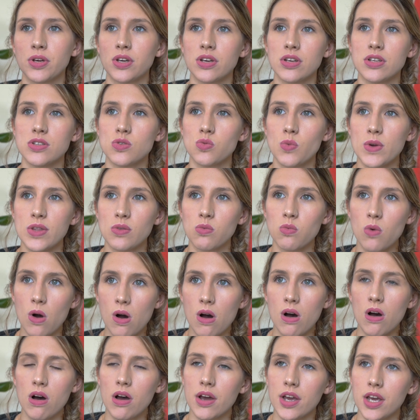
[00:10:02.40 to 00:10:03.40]
because with
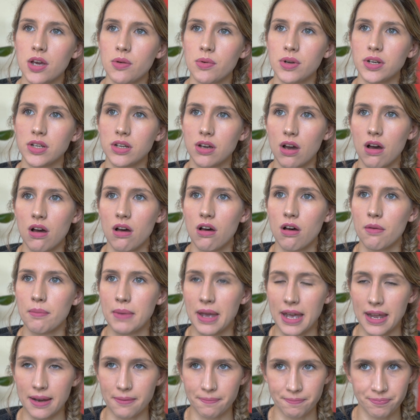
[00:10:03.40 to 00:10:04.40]
Wahoo and
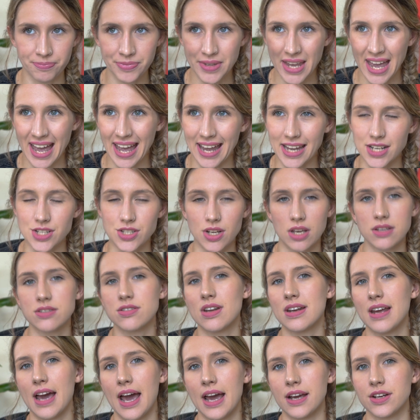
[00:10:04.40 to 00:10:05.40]
Garmin, it
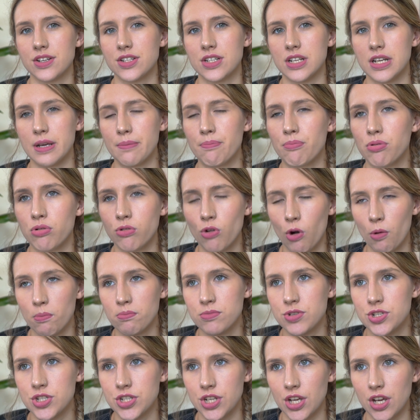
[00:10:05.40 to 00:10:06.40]
doesn't actually
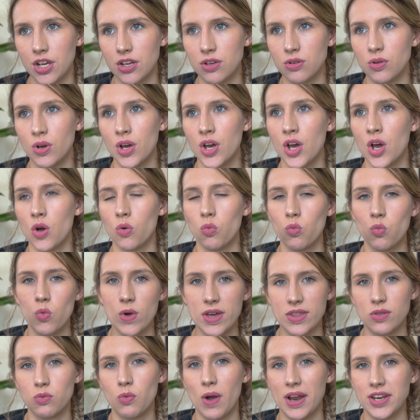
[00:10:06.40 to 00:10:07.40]
prompt you
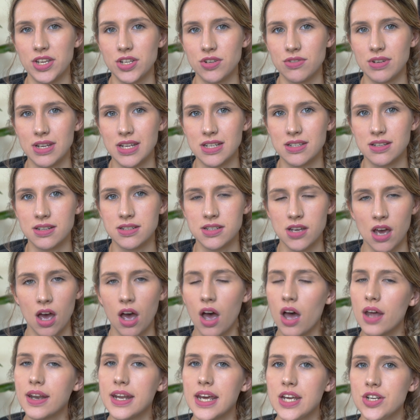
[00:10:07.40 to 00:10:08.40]
with when you need to
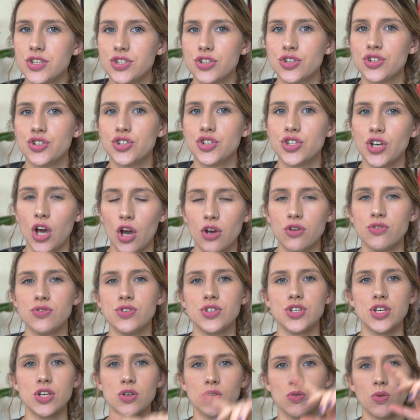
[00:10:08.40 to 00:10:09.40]
turn. It just
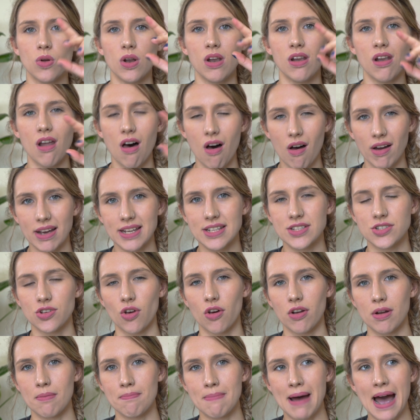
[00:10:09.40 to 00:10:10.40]
shows you lines
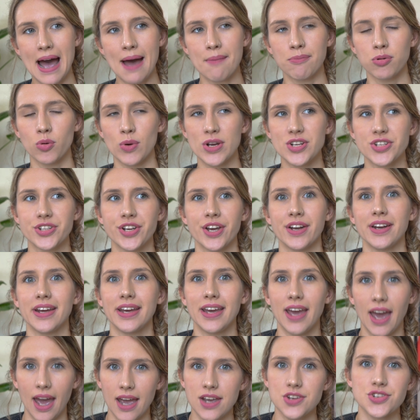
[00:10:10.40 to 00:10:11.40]
on a map, which can
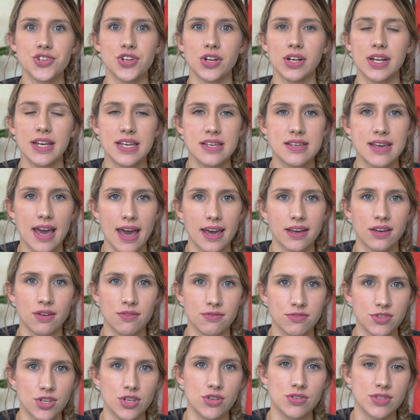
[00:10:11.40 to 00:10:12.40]
occasionally get
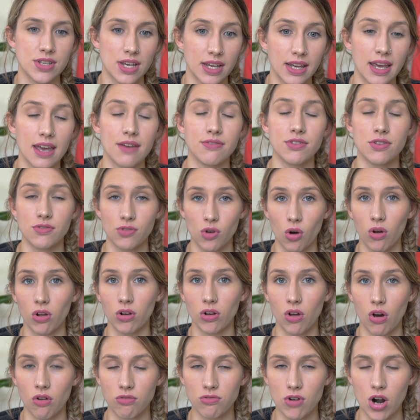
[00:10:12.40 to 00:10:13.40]
confusing if you've got a
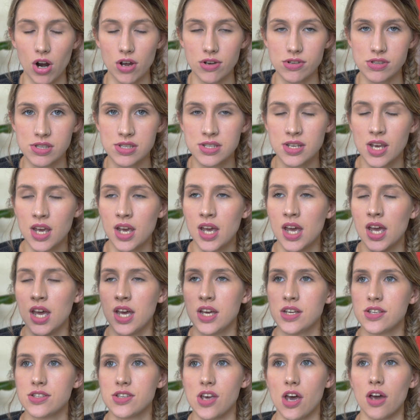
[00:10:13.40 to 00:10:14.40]
lot of roads.
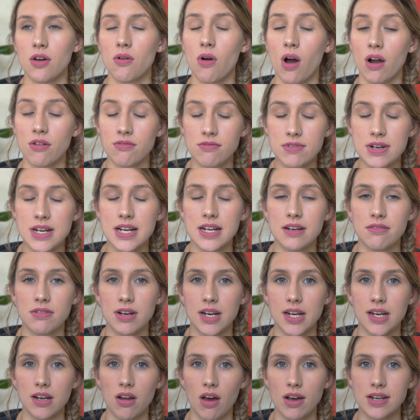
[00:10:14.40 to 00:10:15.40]
So I really,
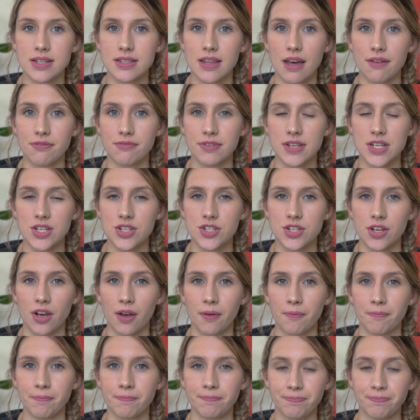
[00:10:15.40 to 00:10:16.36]
really like that feature.